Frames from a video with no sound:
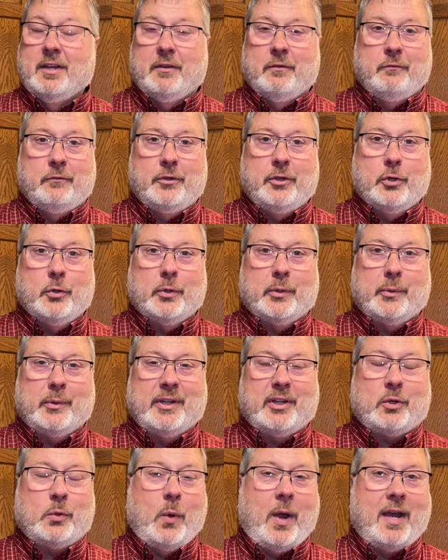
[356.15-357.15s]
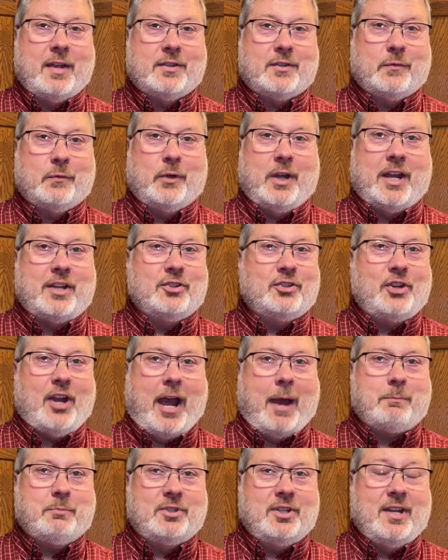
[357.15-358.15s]
viewer request for a
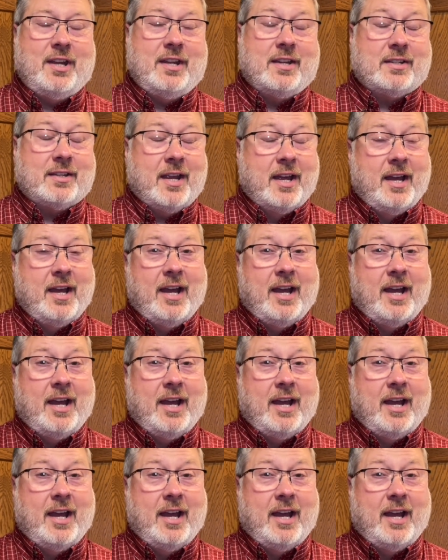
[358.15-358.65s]
chopped cheese.